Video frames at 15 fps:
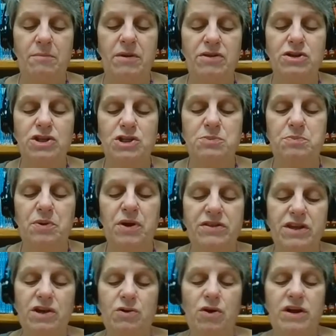Mother spread
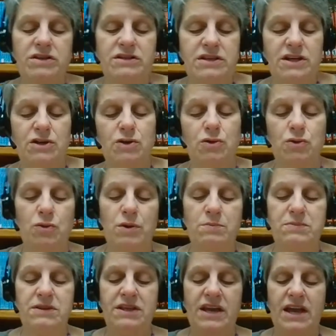the crust and
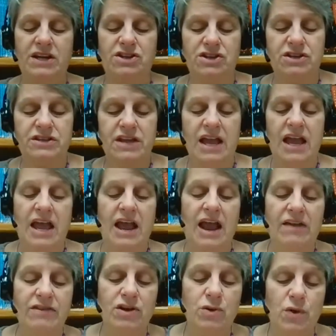crimped the edges,
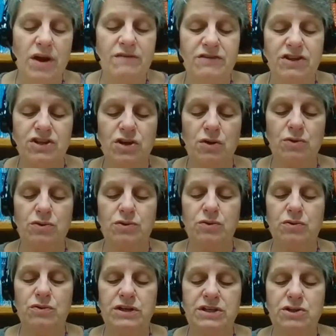and the gravy showed
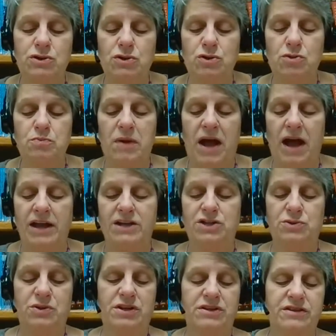through the two pine
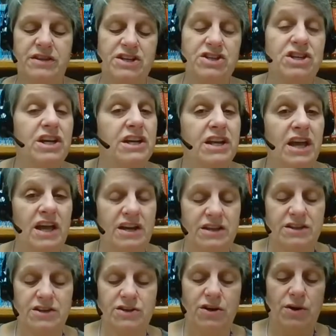trees that she had cut
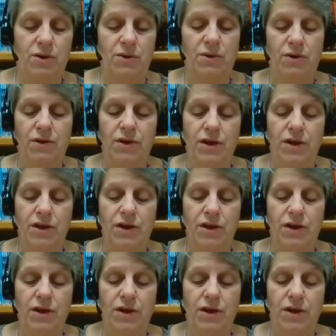in the dough.